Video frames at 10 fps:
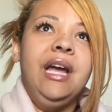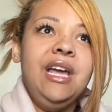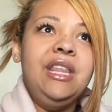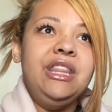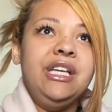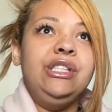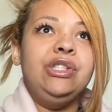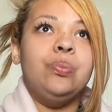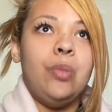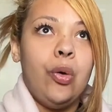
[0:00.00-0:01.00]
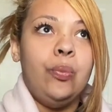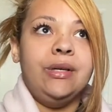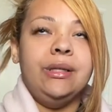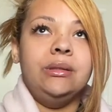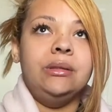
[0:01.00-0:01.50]
In this
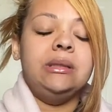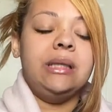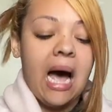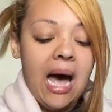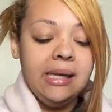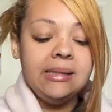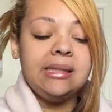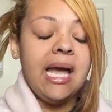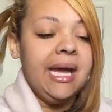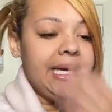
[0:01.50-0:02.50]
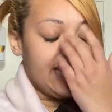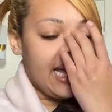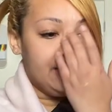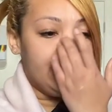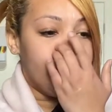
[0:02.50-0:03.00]
moment, God is saying
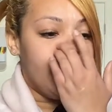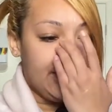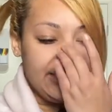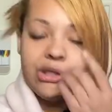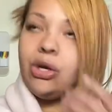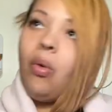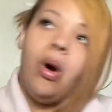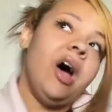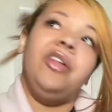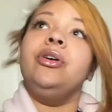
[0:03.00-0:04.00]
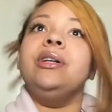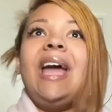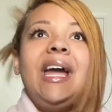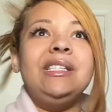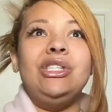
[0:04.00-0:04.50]
that there is no other
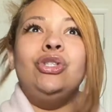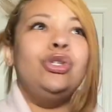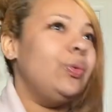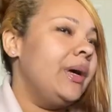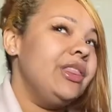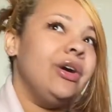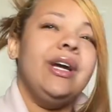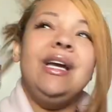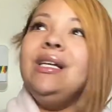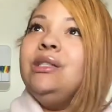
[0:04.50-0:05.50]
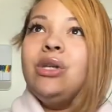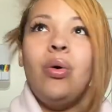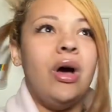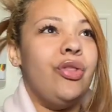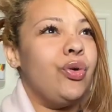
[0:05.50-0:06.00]
day to do it. There is
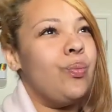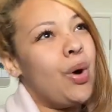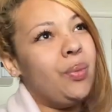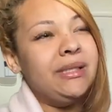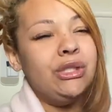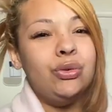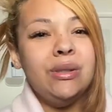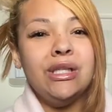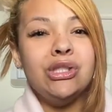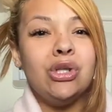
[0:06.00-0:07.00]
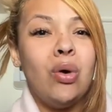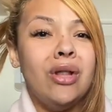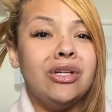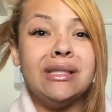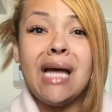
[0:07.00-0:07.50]
no other moment to do it. There's no
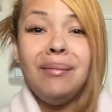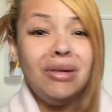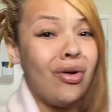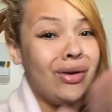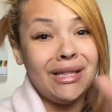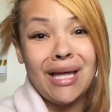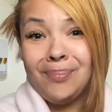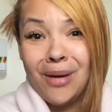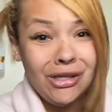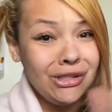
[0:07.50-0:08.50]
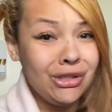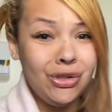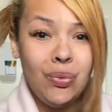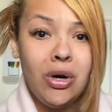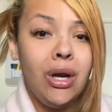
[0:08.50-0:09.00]
other time to go get that person
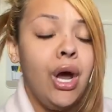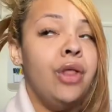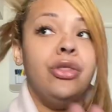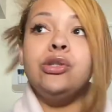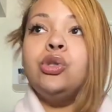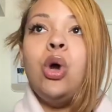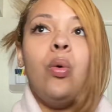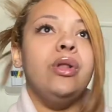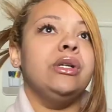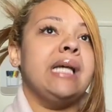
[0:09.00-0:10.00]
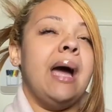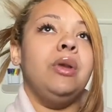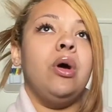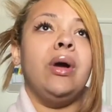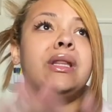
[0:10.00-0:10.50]
you want. There's no other
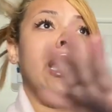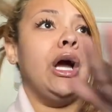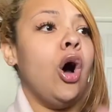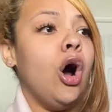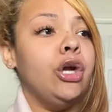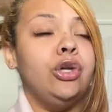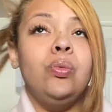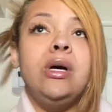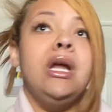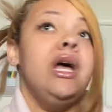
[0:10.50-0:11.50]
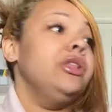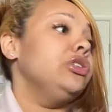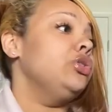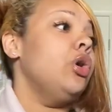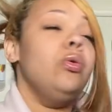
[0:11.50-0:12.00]
time to go get that car you want.
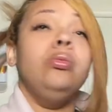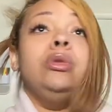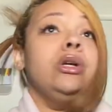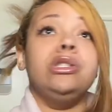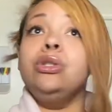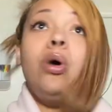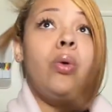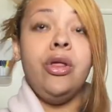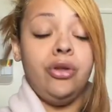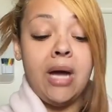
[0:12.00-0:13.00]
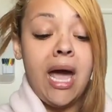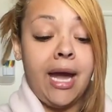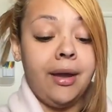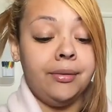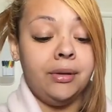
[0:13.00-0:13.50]
There's no other
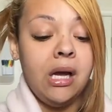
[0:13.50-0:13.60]
day.